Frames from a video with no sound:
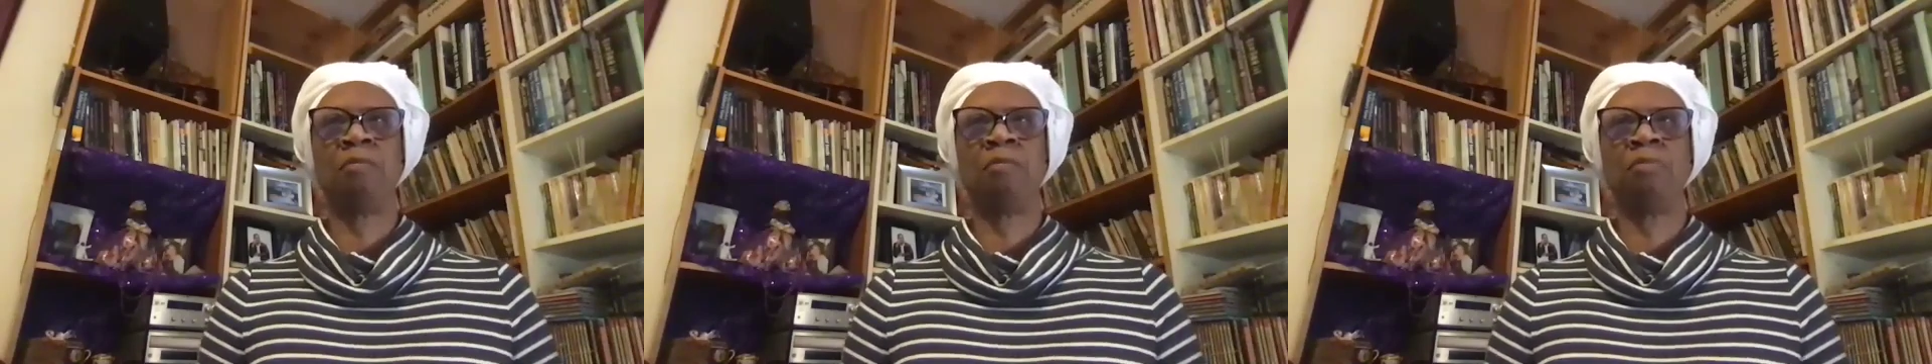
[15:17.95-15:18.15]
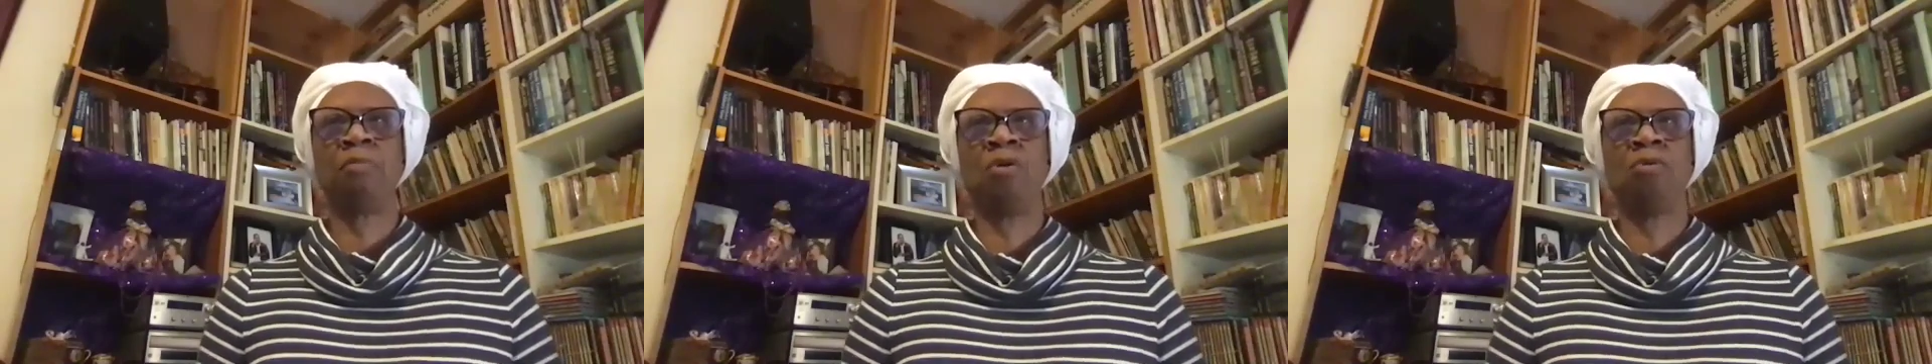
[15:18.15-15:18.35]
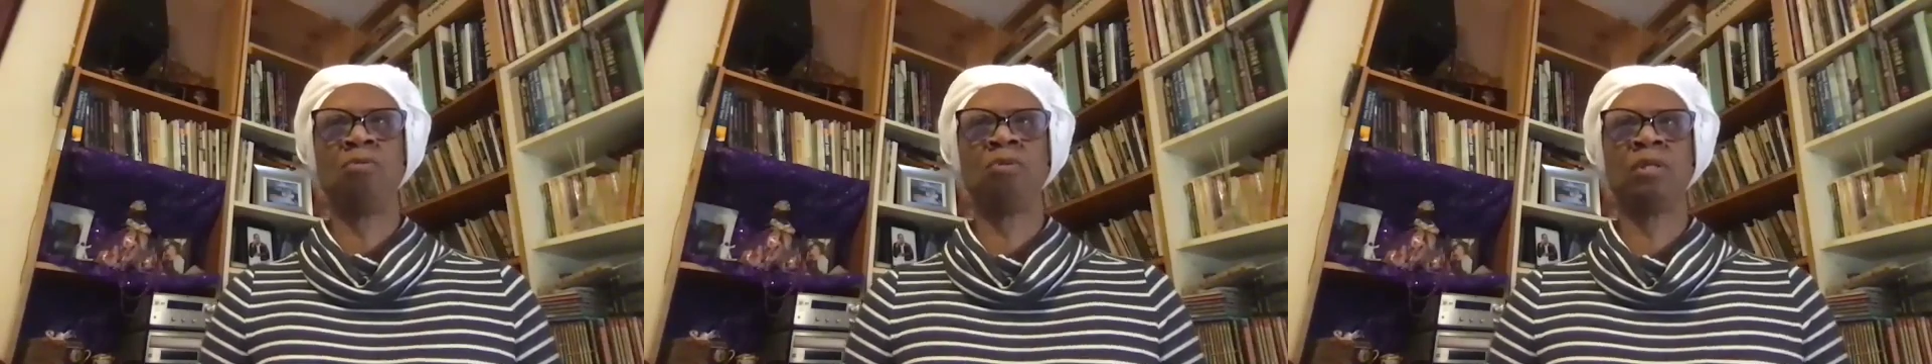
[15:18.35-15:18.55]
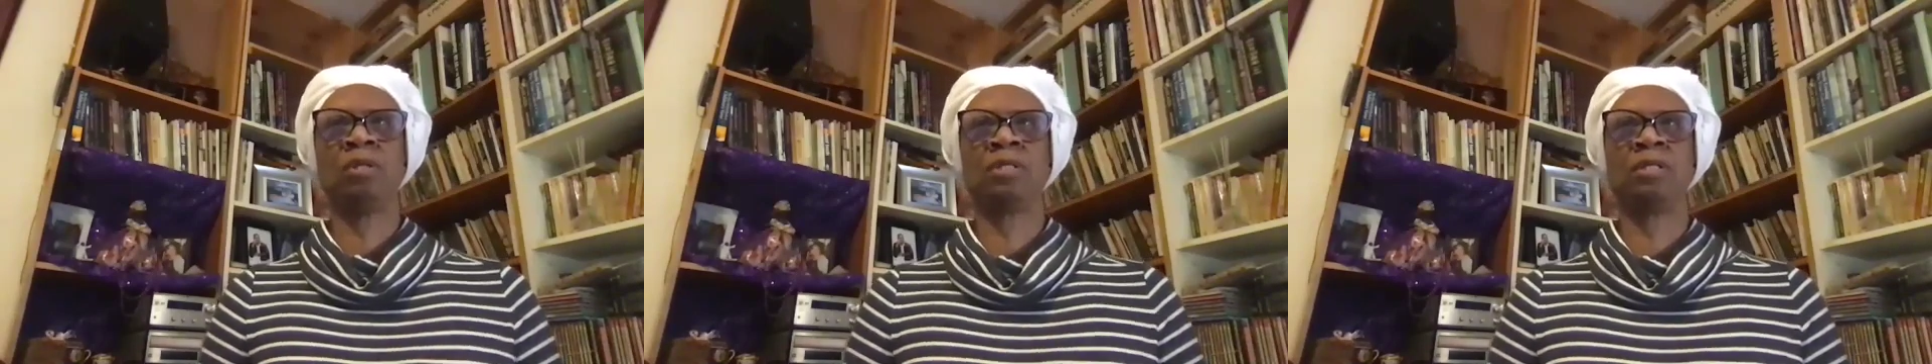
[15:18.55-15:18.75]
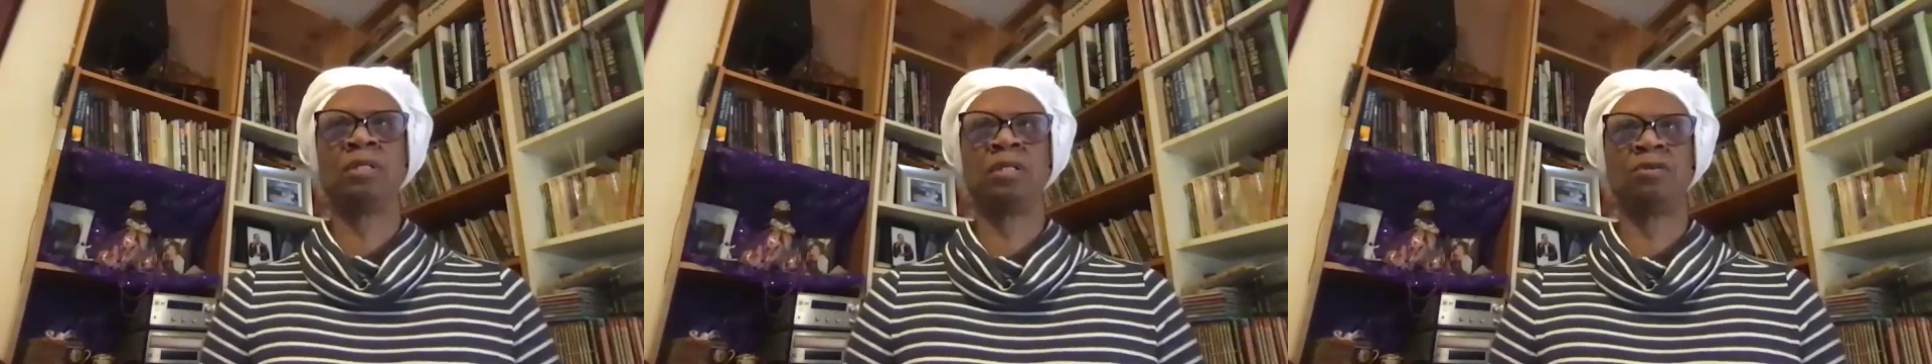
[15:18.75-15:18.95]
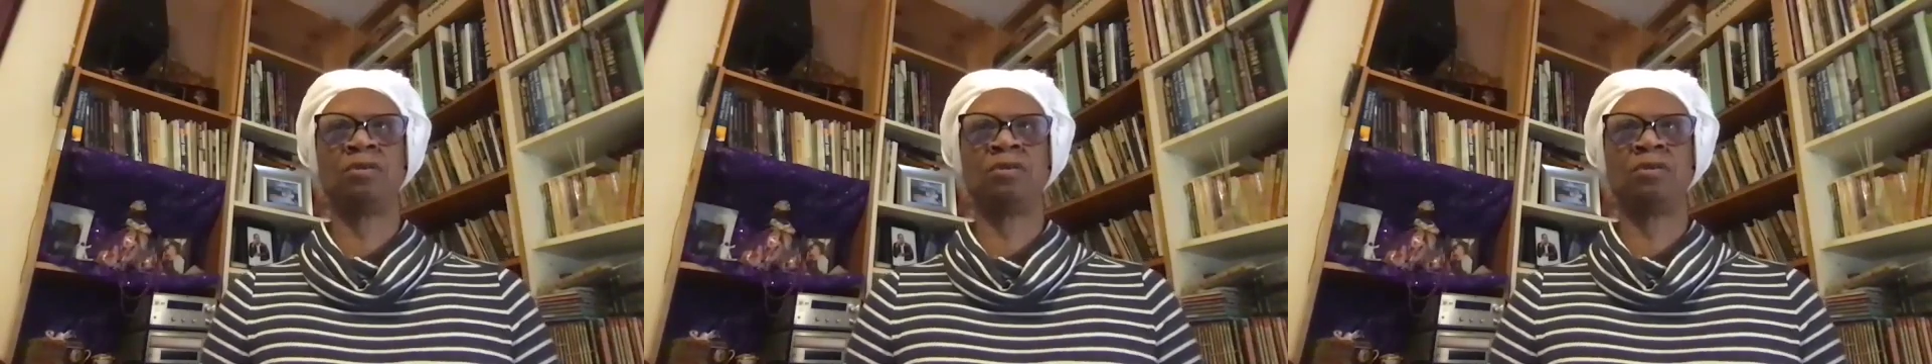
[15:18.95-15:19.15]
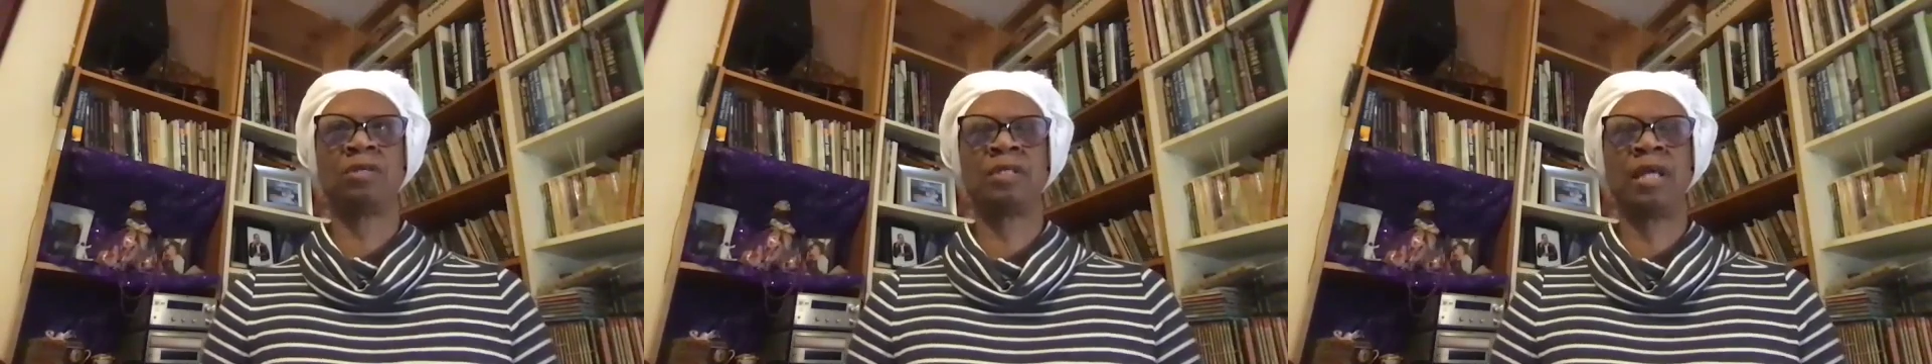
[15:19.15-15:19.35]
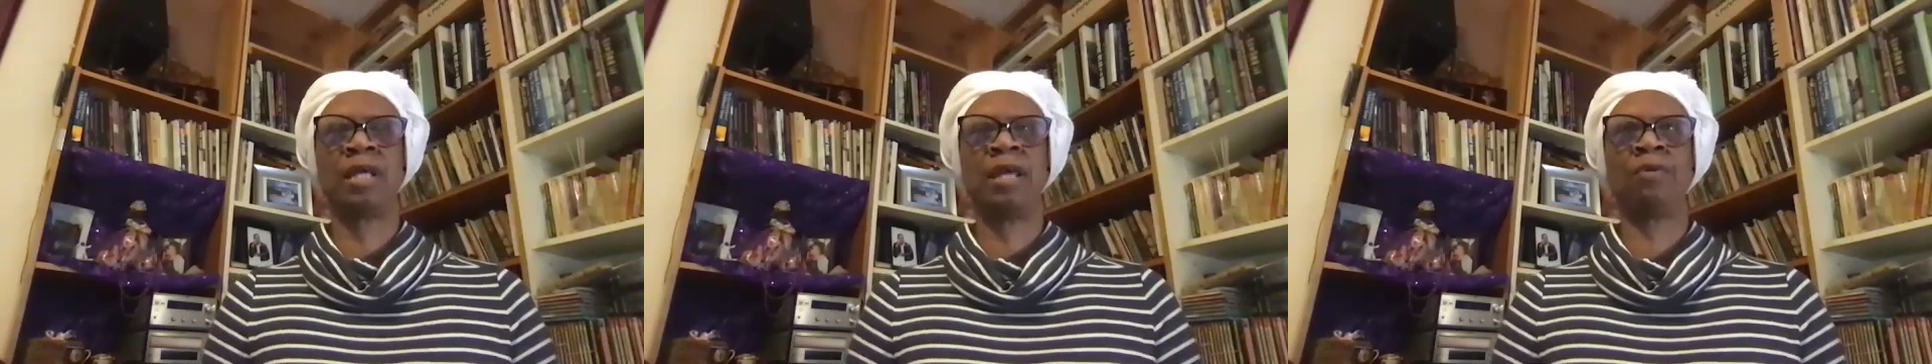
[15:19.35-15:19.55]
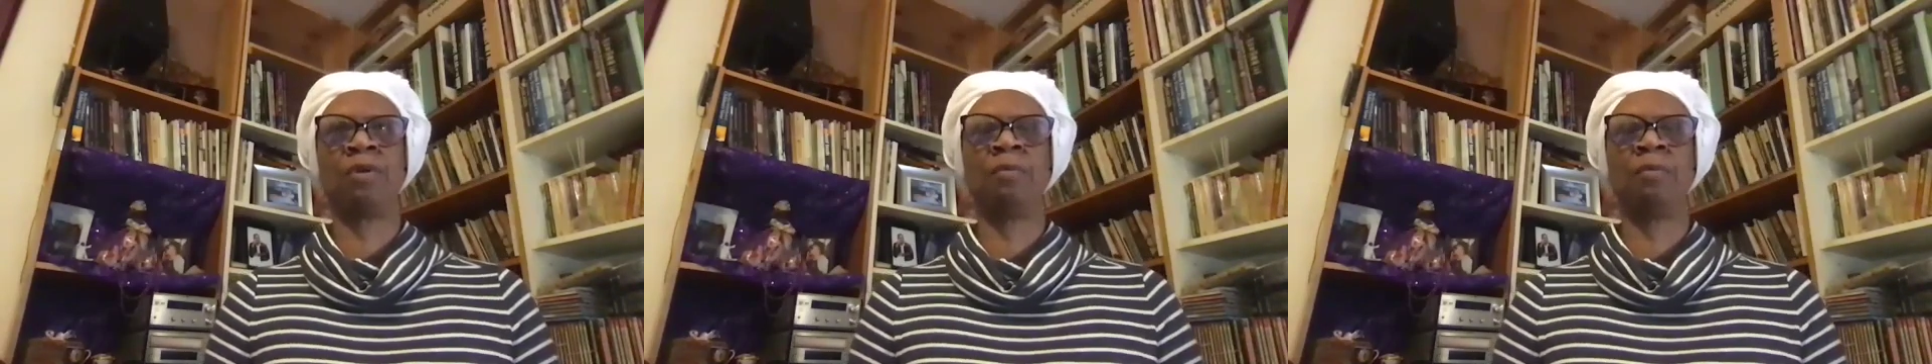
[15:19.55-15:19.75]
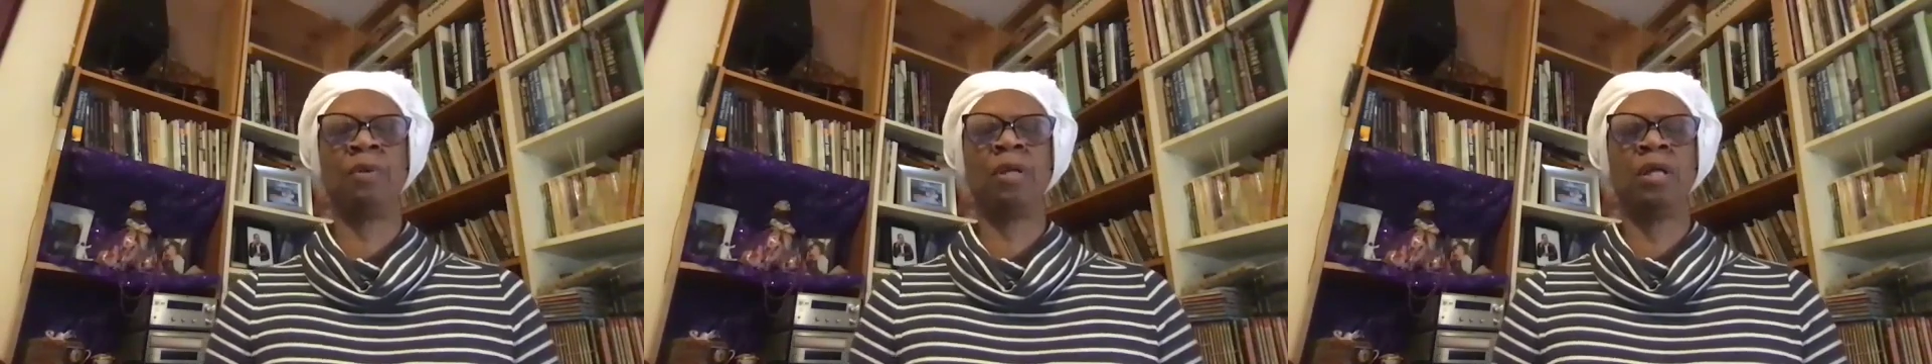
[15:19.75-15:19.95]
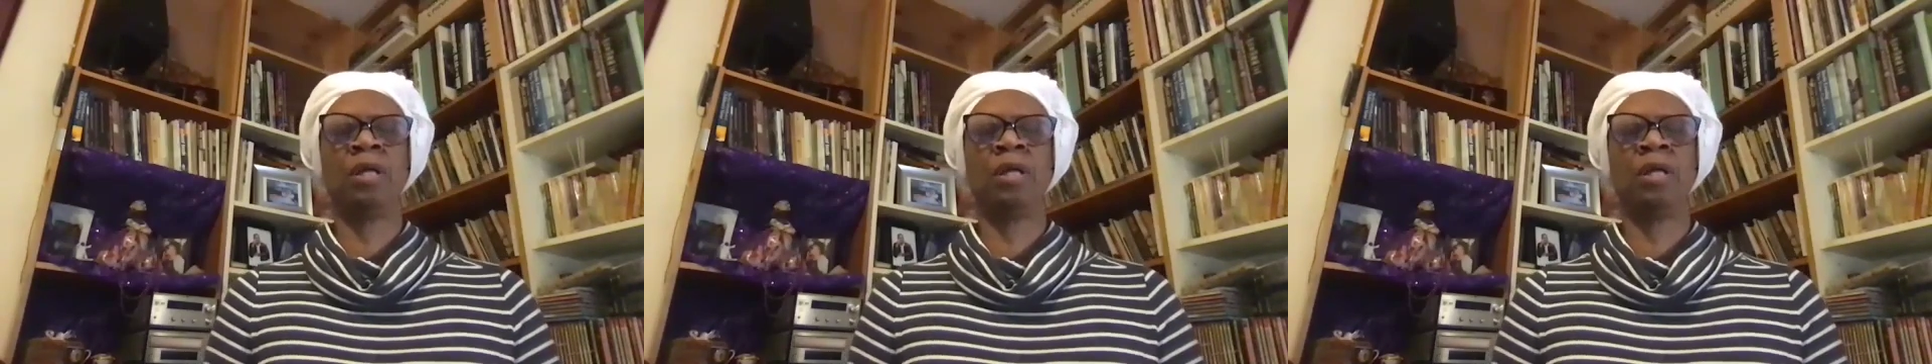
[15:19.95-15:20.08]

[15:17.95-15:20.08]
bones, your sacrum.